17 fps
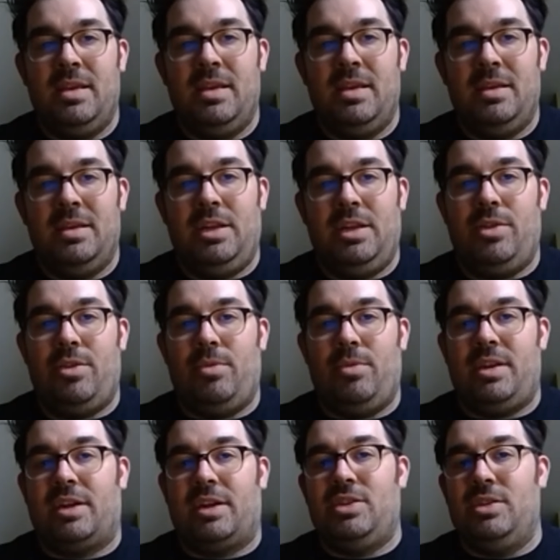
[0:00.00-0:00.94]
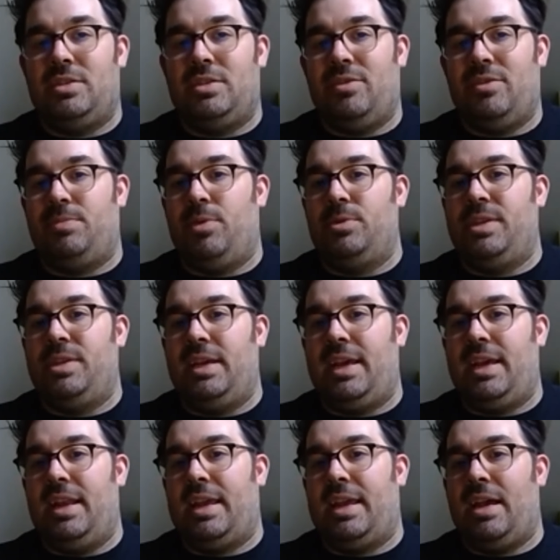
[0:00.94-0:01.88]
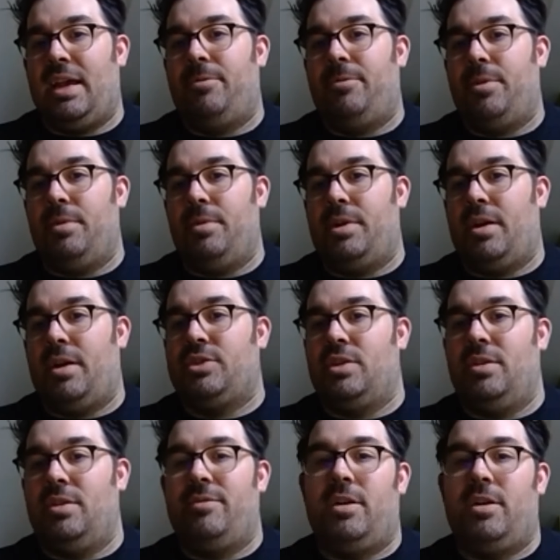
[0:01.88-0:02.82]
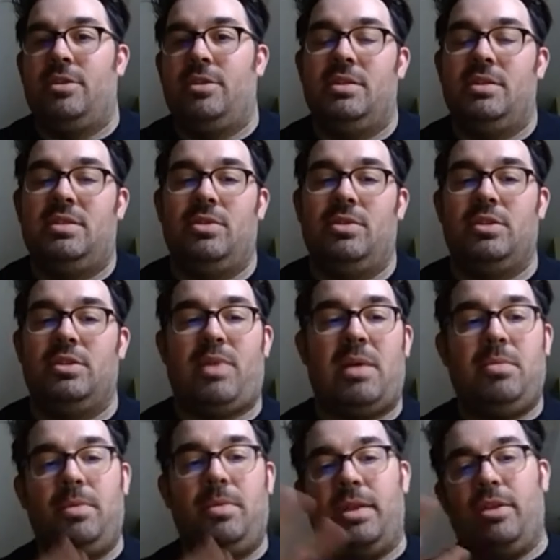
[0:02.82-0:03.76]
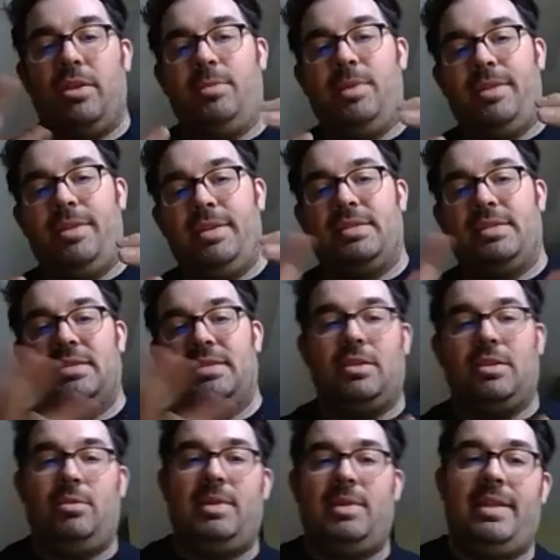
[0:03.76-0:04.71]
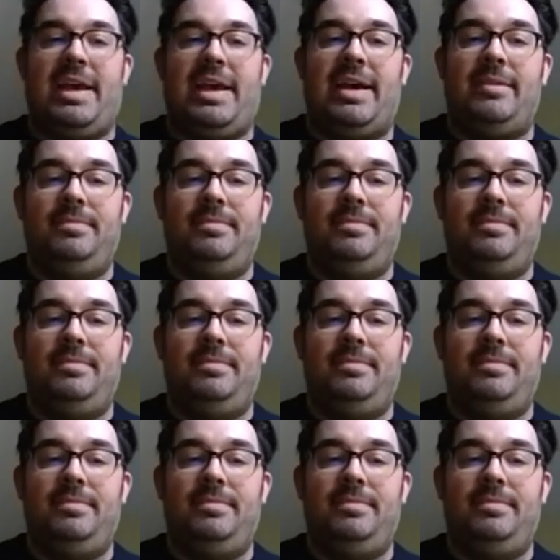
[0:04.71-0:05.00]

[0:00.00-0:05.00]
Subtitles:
you know, the reduction in surface protein can't account for the reduction in function. So there's probably a little bit of this, a little bit of that.